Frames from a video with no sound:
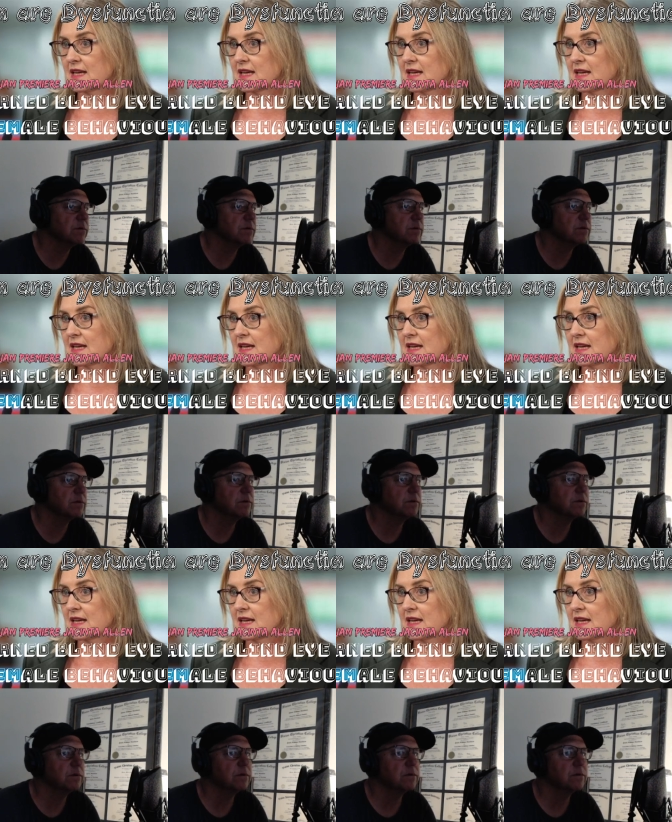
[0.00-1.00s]

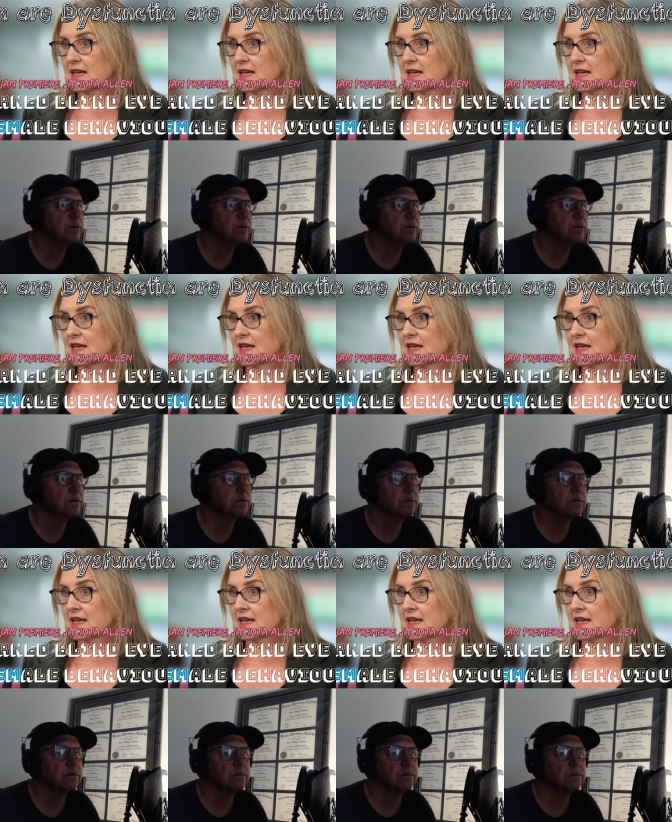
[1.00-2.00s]

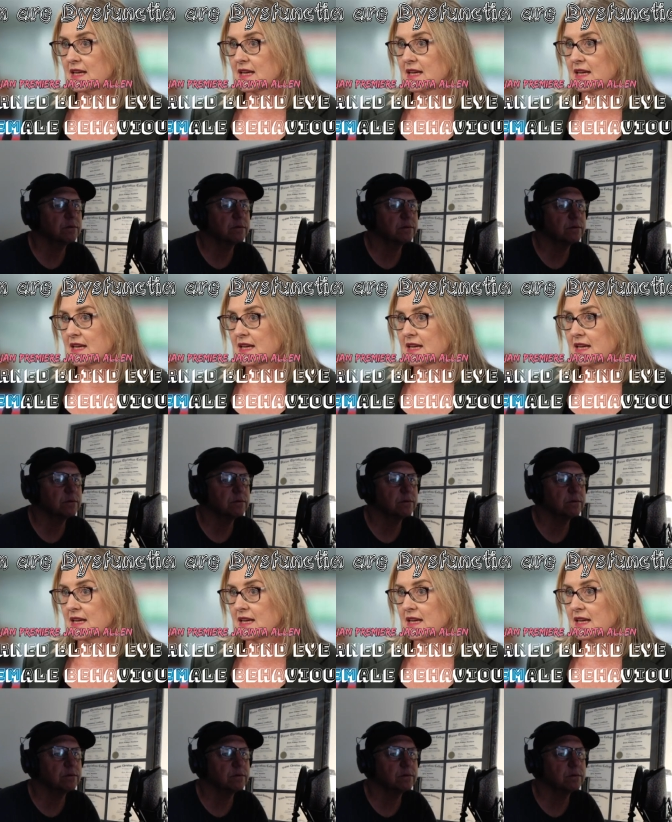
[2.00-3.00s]

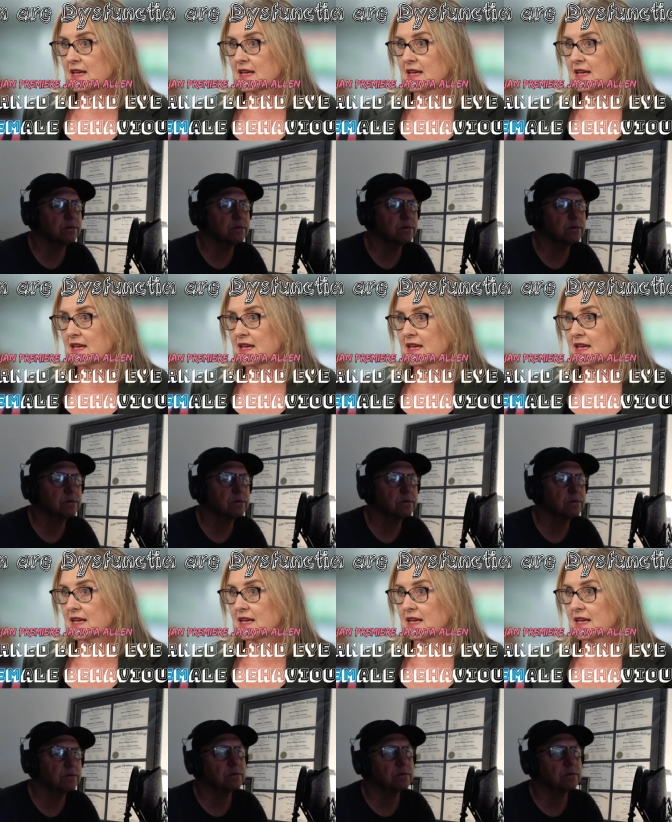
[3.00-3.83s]
(no one is talking)